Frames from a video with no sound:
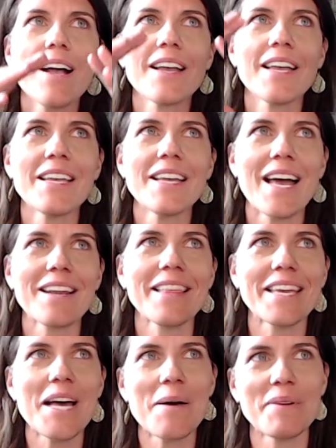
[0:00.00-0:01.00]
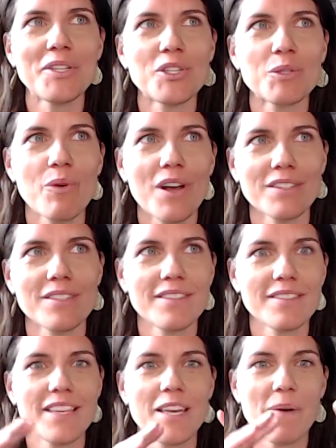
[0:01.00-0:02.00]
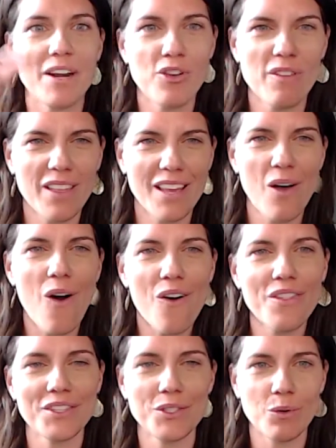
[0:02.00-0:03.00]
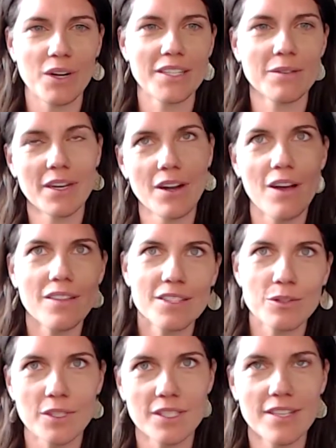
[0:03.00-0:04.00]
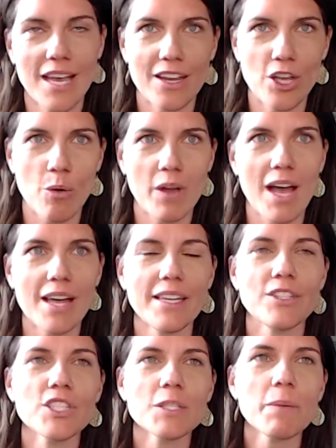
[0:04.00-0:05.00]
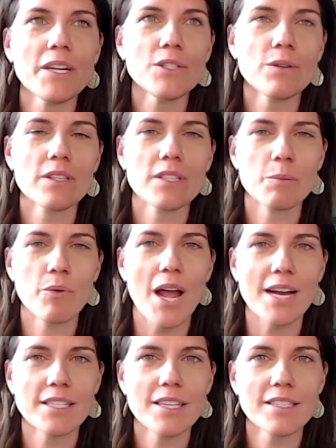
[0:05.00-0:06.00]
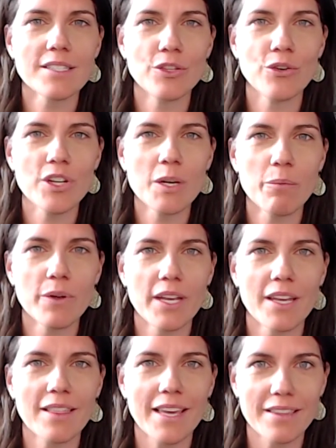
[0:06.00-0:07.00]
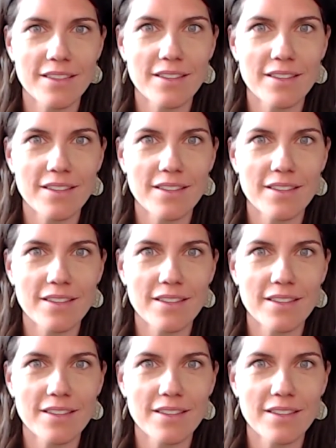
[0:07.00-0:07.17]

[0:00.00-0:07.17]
can kind of like come into this process. Let's think about it. You have like all this noise, right? All this noise is kind of going on. And just by doing this practice, you're going to bring like the